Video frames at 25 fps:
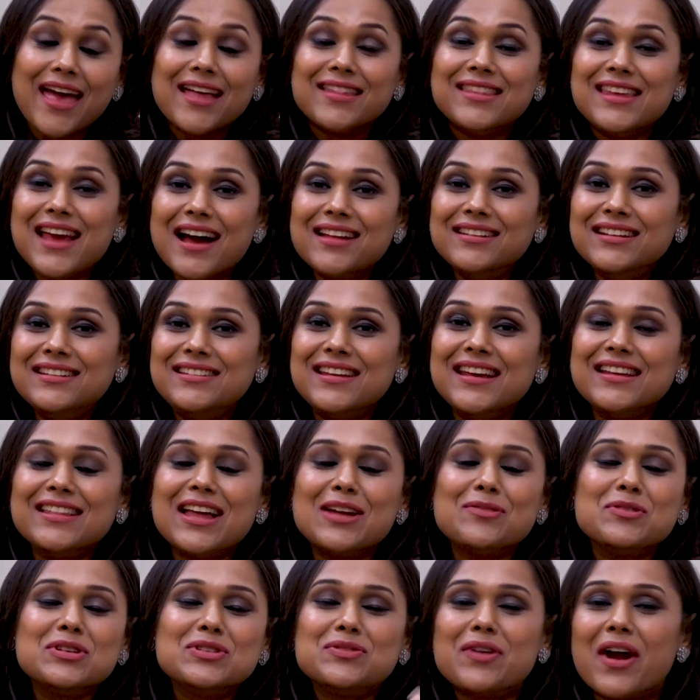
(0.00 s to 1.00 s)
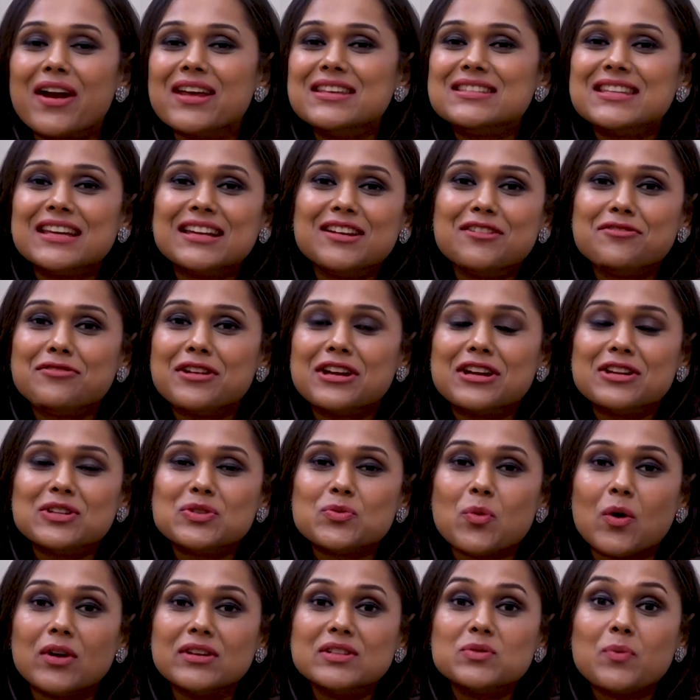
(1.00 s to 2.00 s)
The other thing that was very
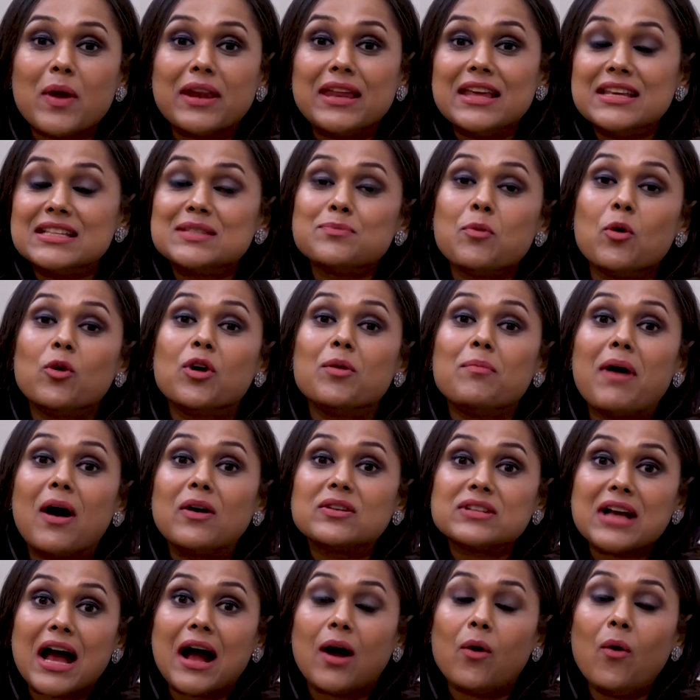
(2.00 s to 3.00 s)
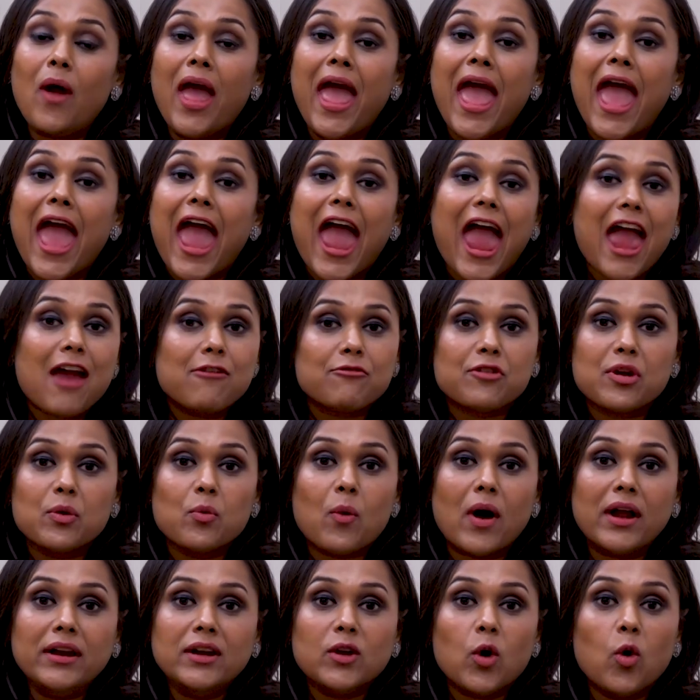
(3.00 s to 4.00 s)
significant was when he spoke about how
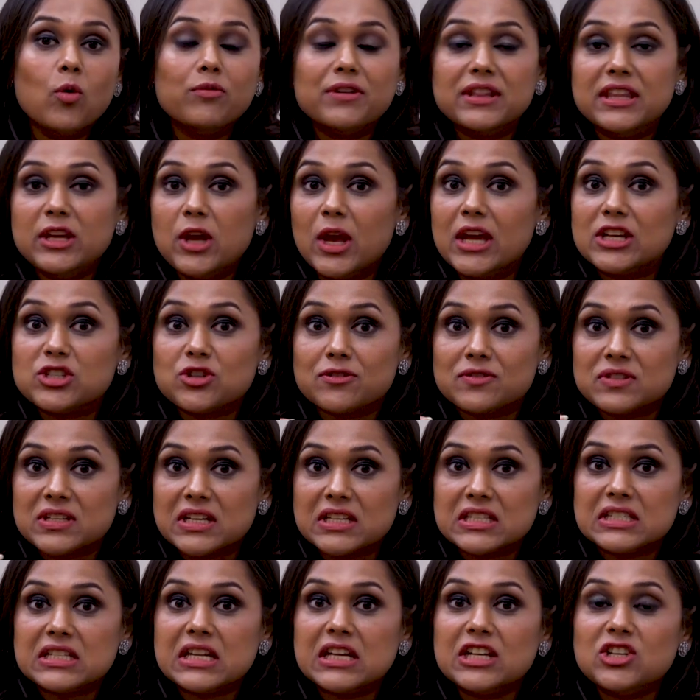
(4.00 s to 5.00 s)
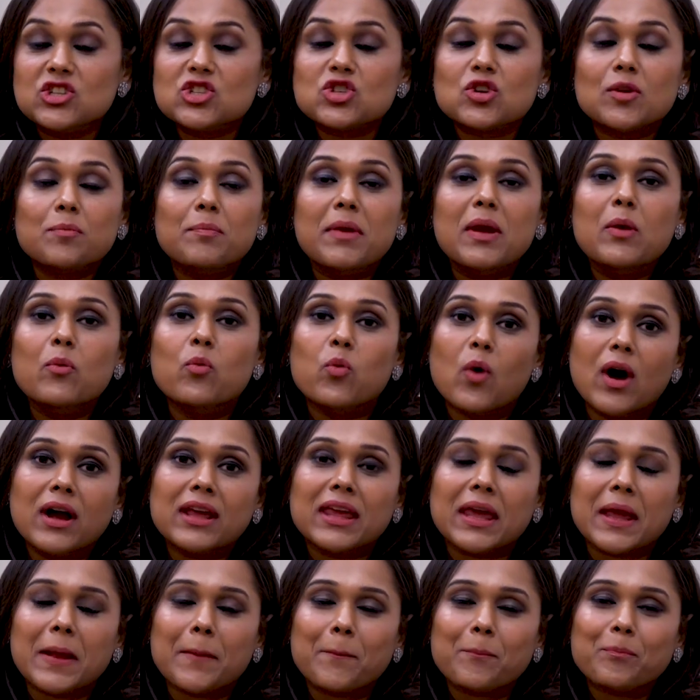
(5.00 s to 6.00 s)
everyone over the age of 16 should be
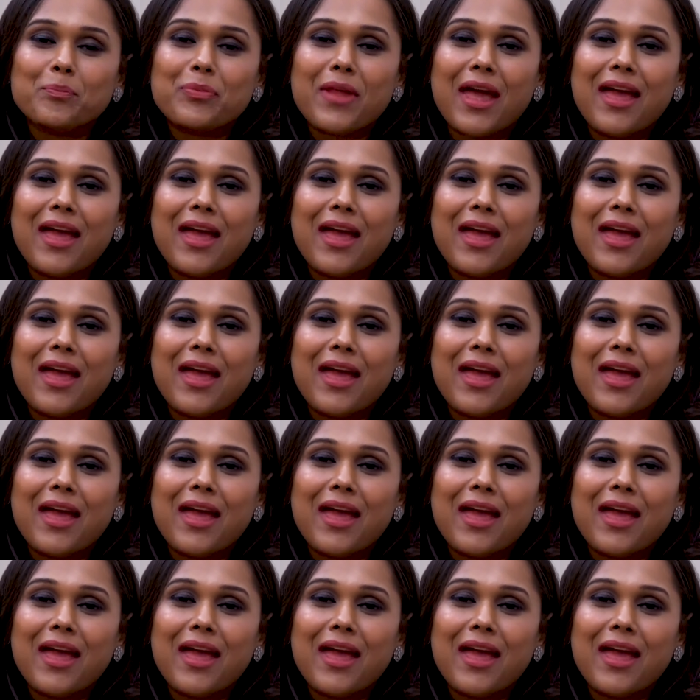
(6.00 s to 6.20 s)
working.